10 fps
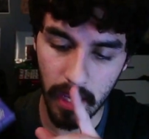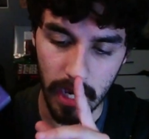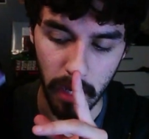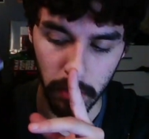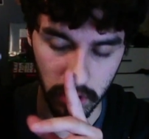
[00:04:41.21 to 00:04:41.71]

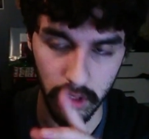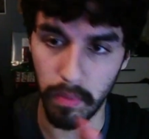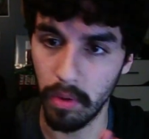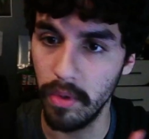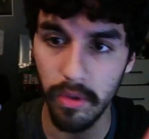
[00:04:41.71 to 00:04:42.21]
I was just
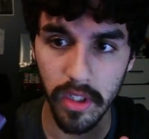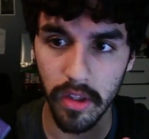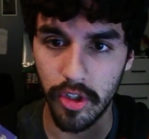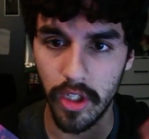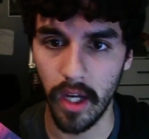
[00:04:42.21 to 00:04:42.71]
perusing
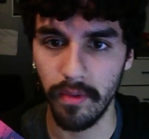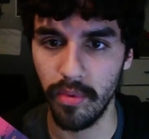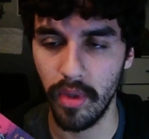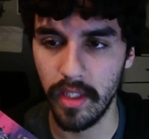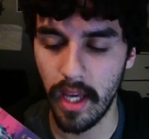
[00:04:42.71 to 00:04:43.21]
the shelves
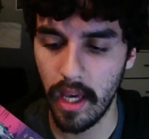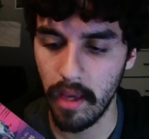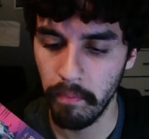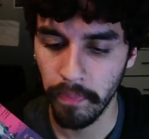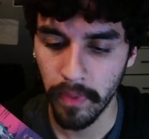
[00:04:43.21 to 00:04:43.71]
one day,
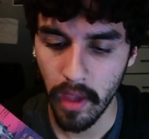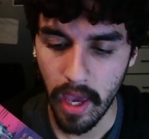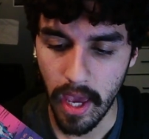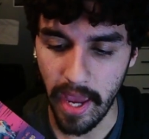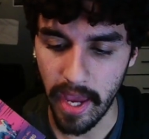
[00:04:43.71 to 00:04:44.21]

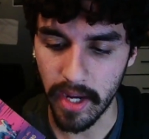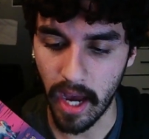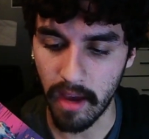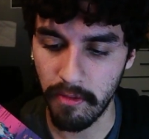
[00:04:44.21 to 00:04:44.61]
and I